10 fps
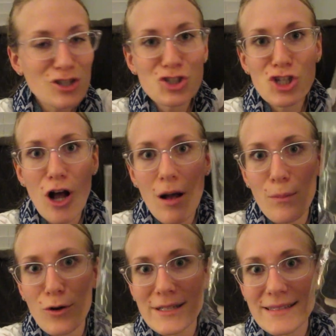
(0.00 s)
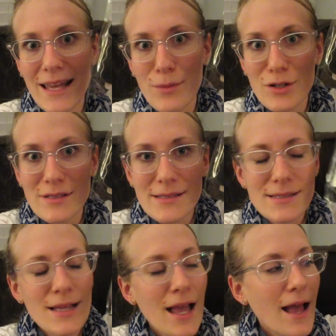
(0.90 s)
little chalkboard labels
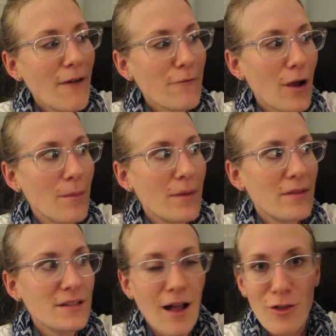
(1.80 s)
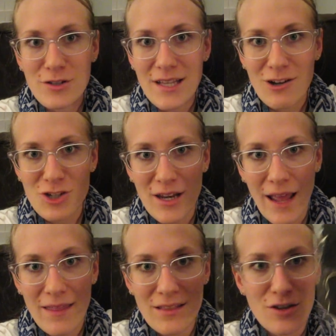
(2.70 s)
from the dollar section.
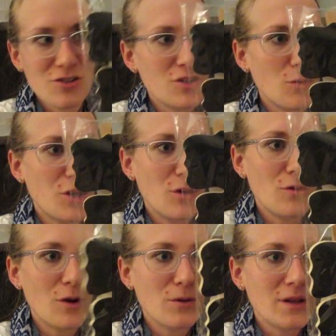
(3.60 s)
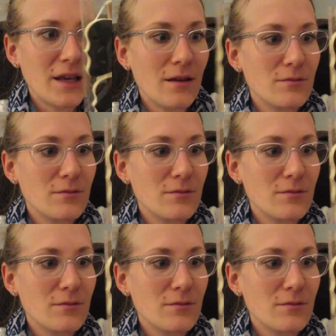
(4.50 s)
I think they're so cute. They're really